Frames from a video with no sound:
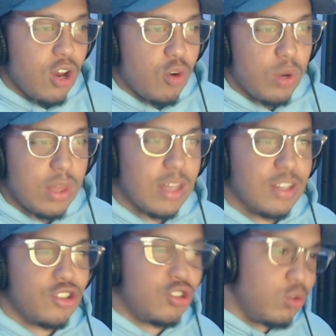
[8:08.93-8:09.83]
with
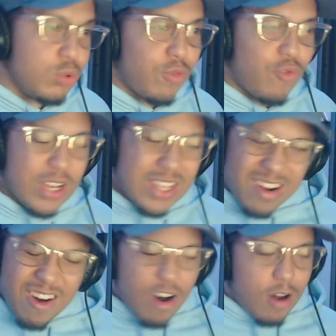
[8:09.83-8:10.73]
Zeus freaking,
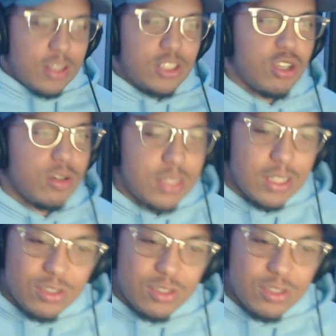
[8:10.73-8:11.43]
oh, it's so sick.